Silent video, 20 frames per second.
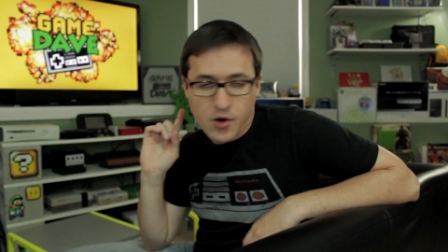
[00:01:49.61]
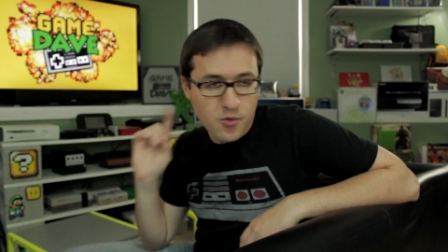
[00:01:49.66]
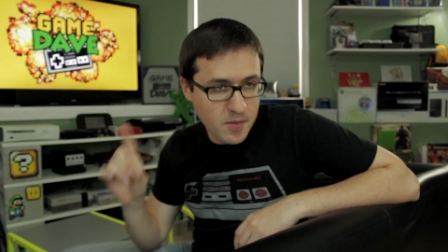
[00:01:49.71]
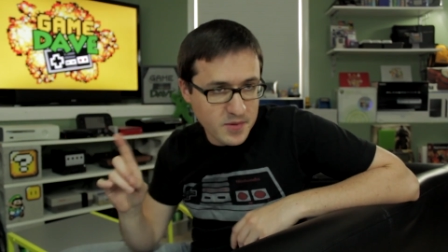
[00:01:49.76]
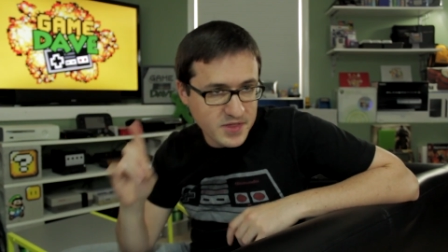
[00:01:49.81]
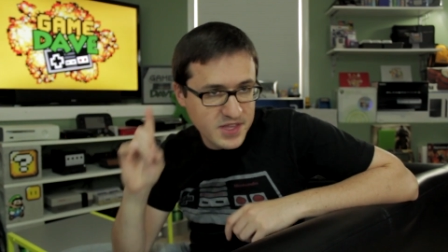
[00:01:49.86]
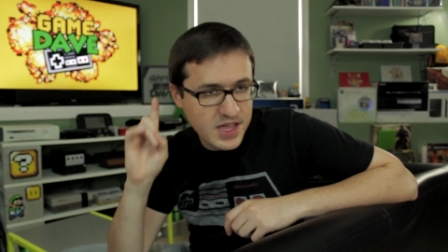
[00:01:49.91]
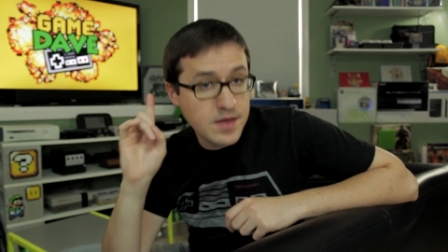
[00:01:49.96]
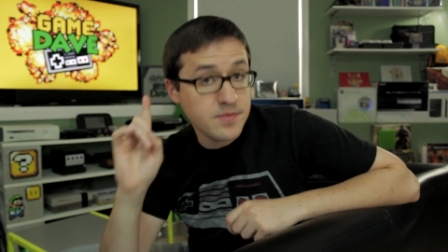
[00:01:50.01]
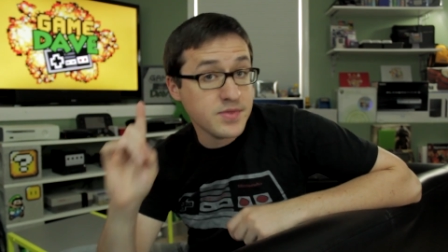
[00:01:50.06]
I
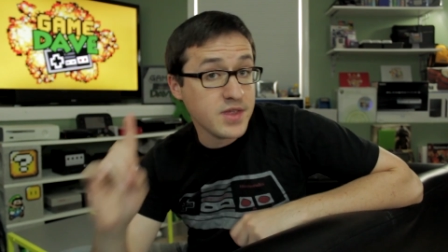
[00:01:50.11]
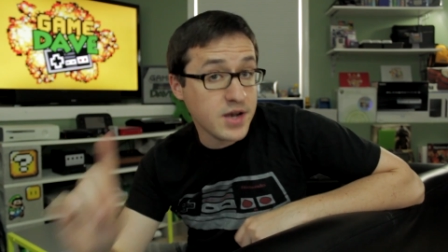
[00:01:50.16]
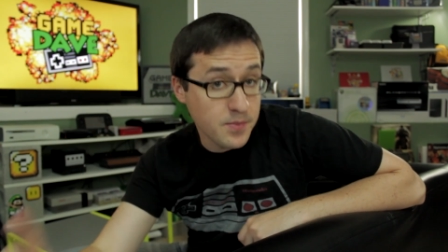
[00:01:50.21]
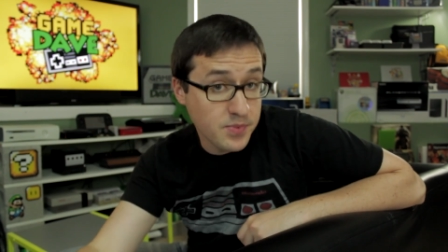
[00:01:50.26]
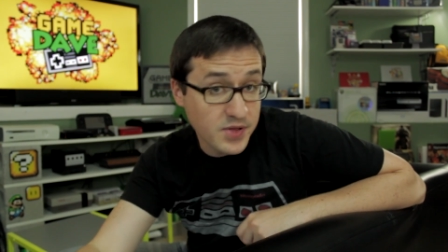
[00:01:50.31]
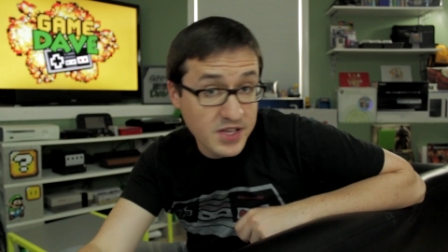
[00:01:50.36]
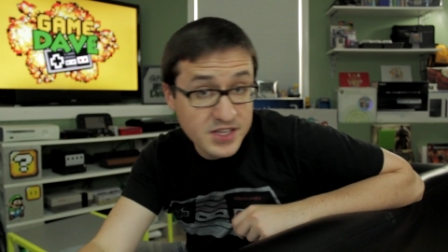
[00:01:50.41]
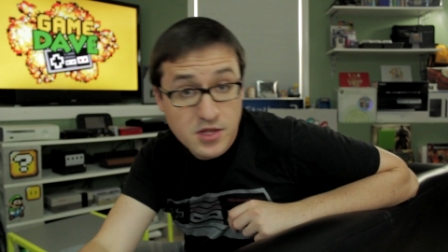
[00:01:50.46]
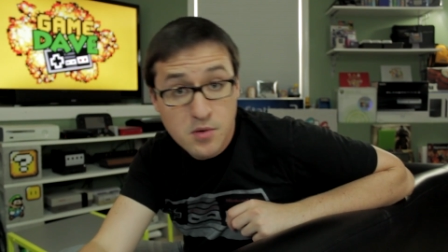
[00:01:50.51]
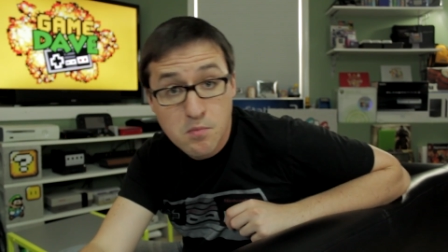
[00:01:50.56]
remember the game that I
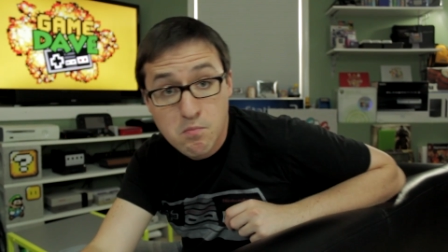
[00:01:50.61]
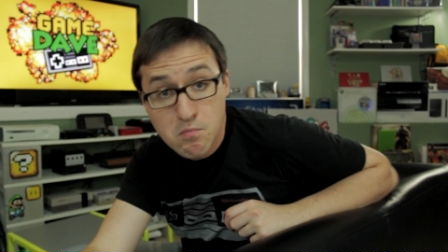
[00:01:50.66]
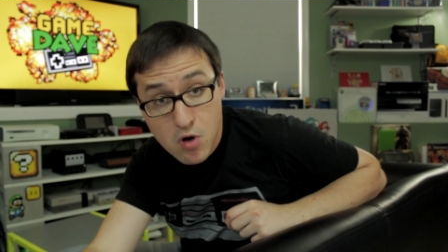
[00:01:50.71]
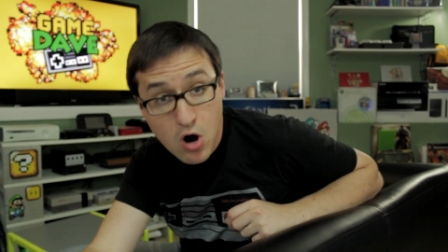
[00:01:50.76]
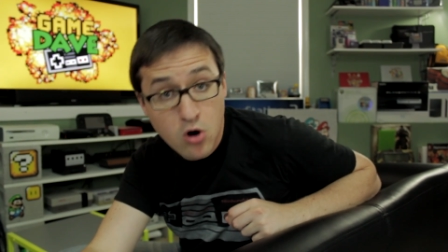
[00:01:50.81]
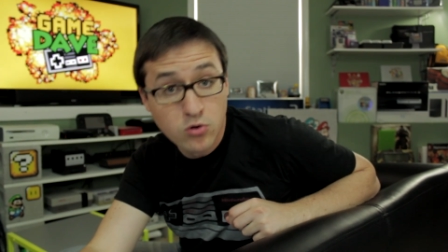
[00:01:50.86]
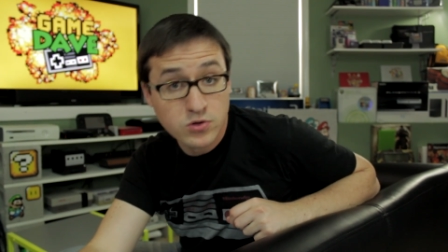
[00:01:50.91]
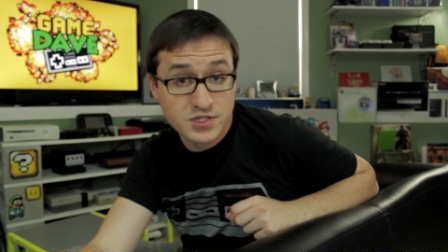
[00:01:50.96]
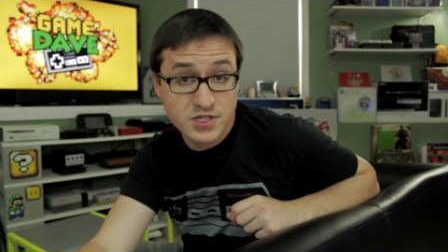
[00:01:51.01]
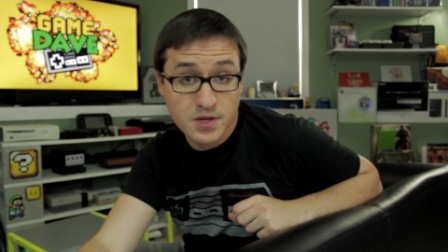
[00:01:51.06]
played the
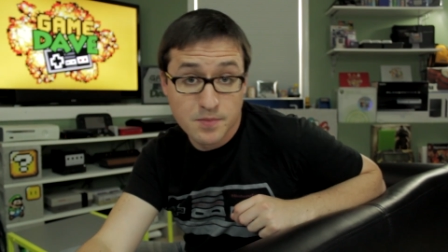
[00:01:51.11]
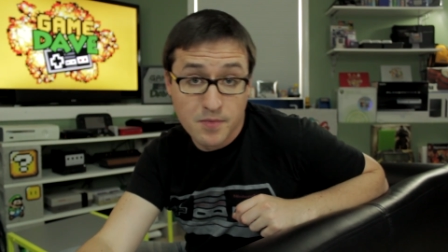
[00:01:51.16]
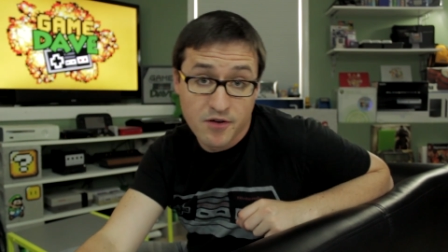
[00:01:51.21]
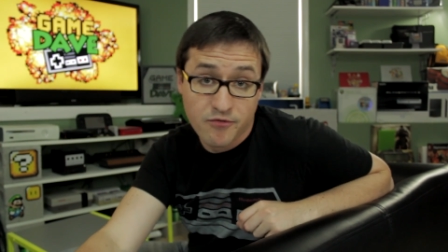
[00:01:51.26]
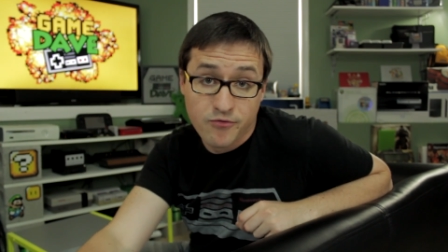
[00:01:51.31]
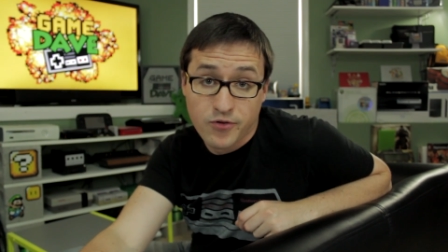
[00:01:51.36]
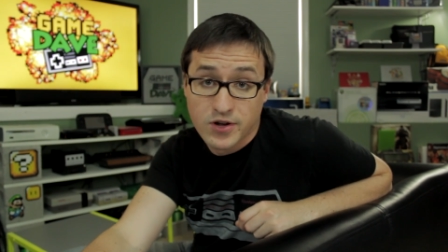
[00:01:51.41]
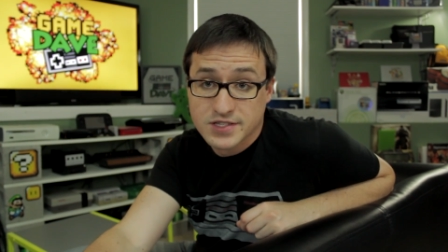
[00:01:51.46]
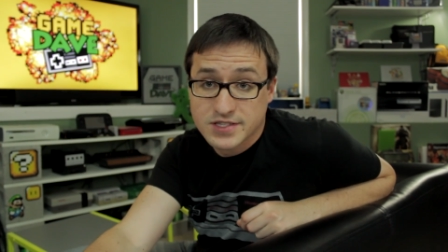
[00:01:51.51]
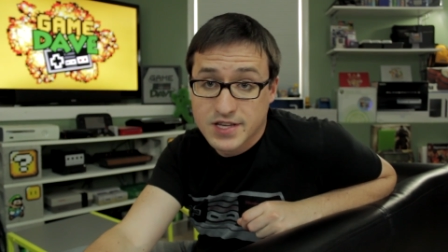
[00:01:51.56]
most at
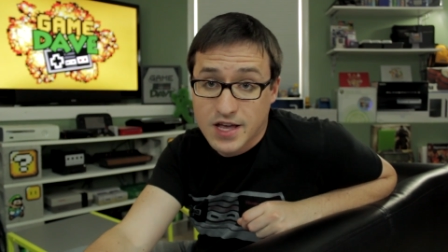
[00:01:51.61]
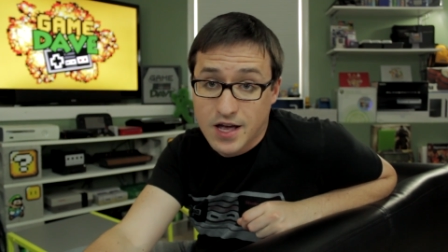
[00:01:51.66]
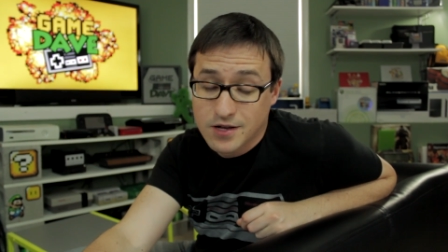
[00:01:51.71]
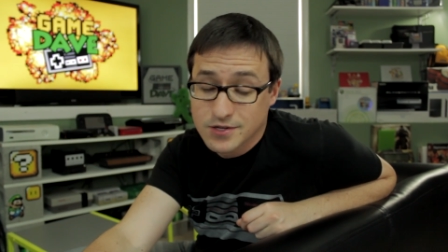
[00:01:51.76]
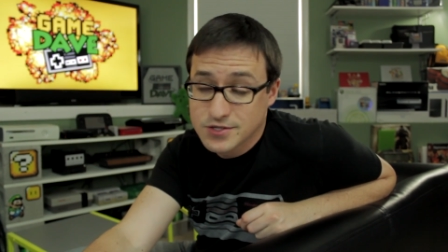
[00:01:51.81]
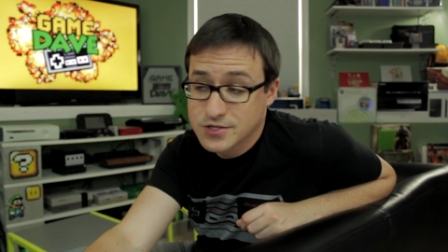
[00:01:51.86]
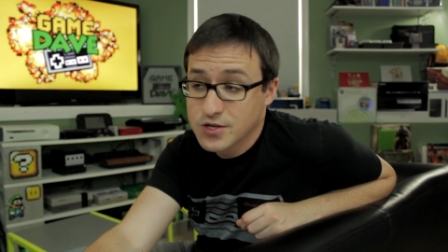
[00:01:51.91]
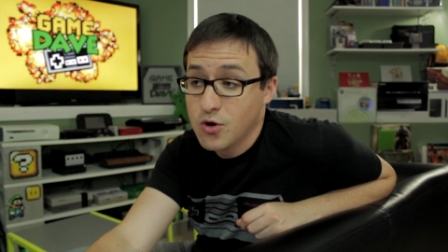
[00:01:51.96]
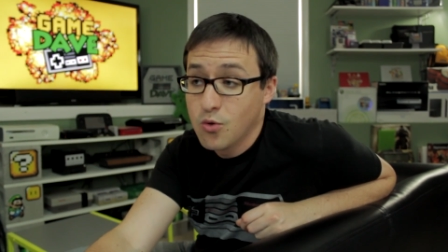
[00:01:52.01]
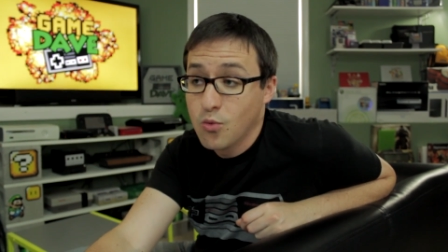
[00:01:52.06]
my friend's
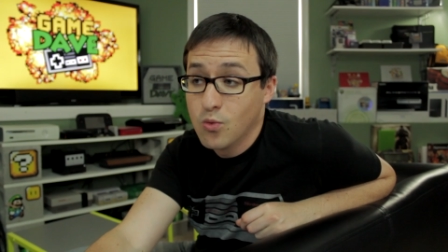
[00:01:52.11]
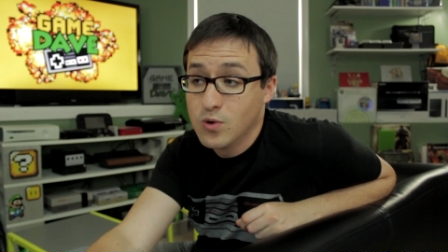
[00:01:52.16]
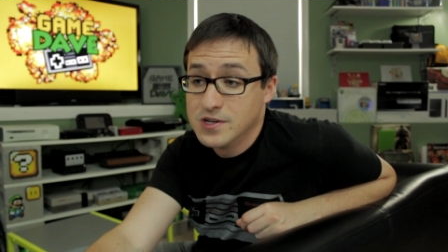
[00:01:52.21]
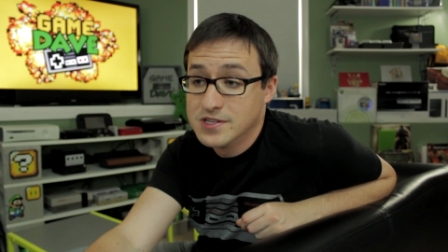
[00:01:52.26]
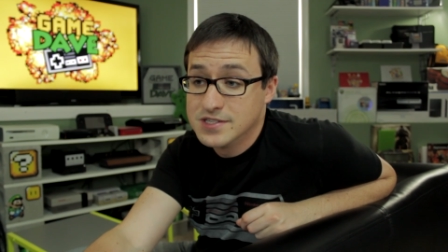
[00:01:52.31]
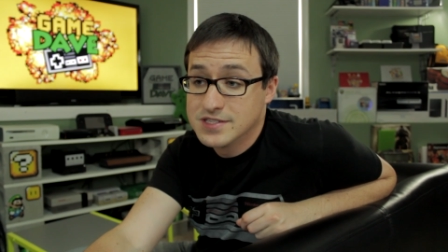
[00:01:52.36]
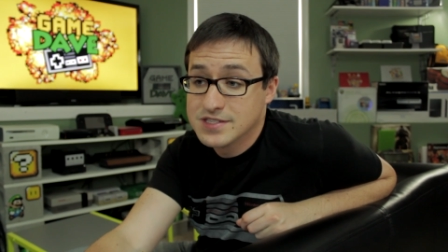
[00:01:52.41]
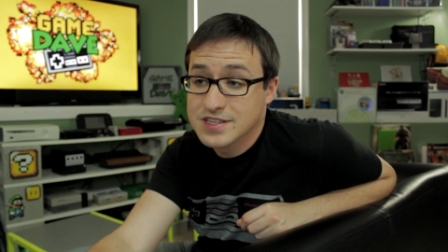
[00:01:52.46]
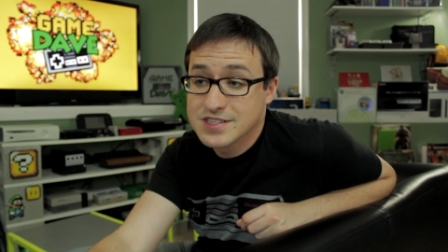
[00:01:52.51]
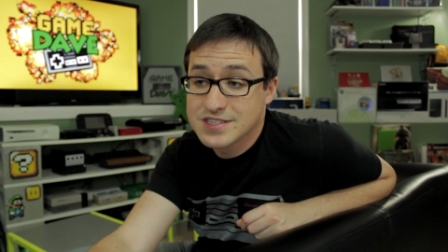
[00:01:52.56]
house
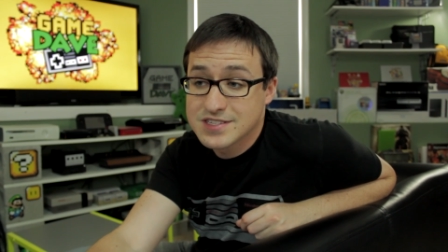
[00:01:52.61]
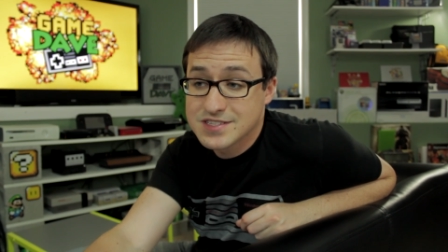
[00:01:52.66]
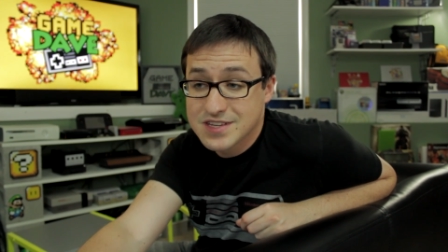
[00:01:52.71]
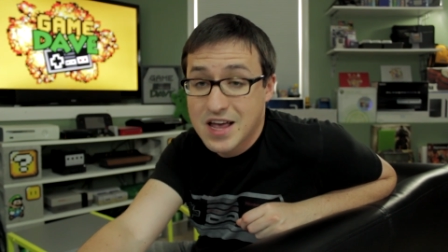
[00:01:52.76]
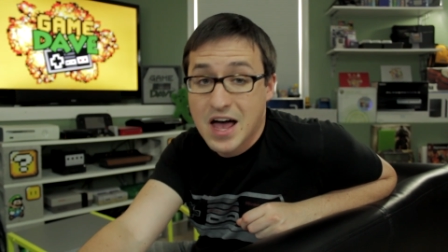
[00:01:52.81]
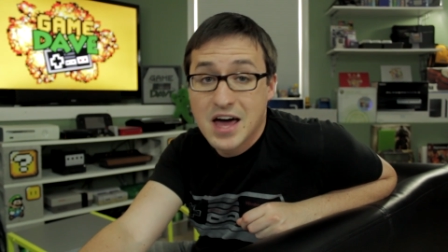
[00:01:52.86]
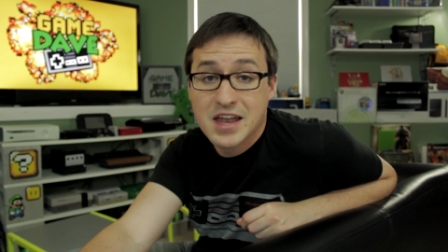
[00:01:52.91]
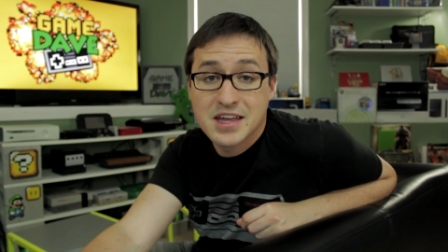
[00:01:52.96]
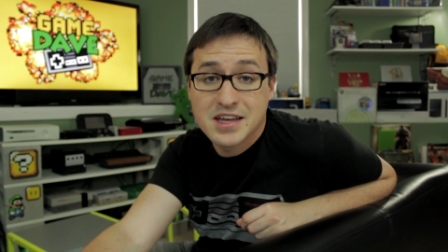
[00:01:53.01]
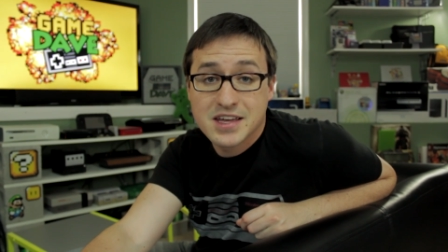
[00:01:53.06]
was
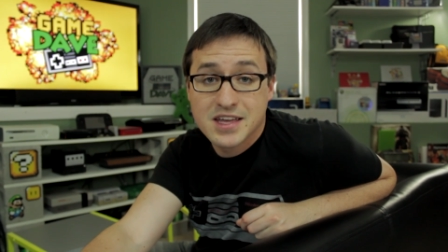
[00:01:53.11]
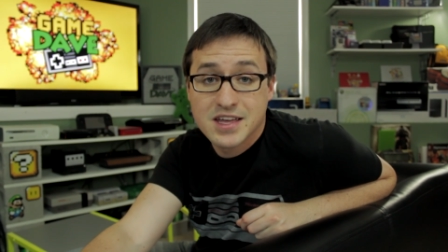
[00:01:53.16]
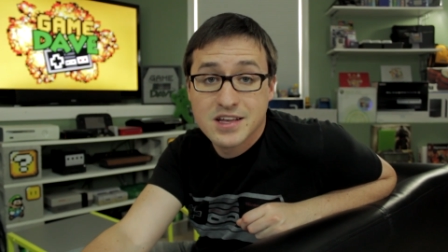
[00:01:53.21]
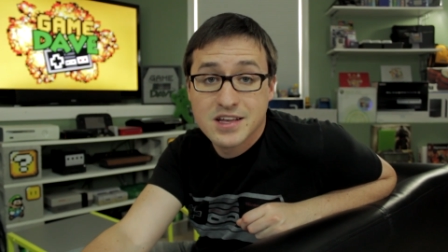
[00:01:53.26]
Sonic